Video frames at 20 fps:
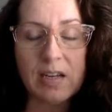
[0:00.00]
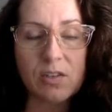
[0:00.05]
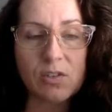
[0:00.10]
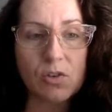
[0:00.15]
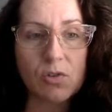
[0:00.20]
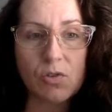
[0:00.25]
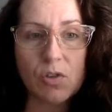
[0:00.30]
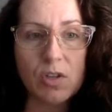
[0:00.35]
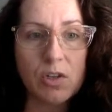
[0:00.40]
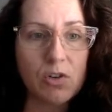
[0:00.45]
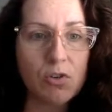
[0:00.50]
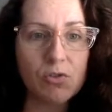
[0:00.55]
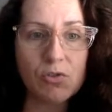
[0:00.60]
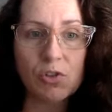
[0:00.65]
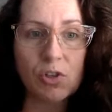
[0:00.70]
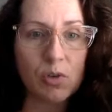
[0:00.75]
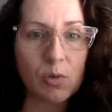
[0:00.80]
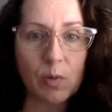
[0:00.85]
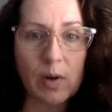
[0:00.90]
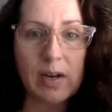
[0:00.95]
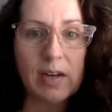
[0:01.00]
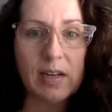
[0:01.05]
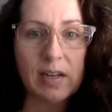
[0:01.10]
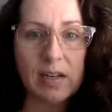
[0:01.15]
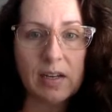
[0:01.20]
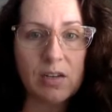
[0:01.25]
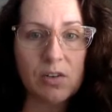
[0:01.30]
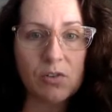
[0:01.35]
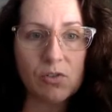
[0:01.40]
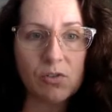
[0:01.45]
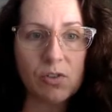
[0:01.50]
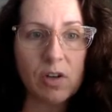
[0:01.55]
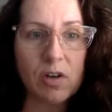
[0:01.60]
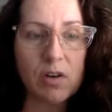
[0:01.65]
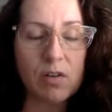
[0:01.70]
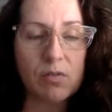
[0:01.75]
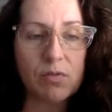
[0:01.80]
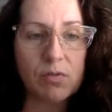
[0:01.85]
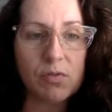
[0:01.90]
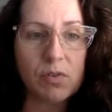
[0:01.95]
So then you start writing it yourself.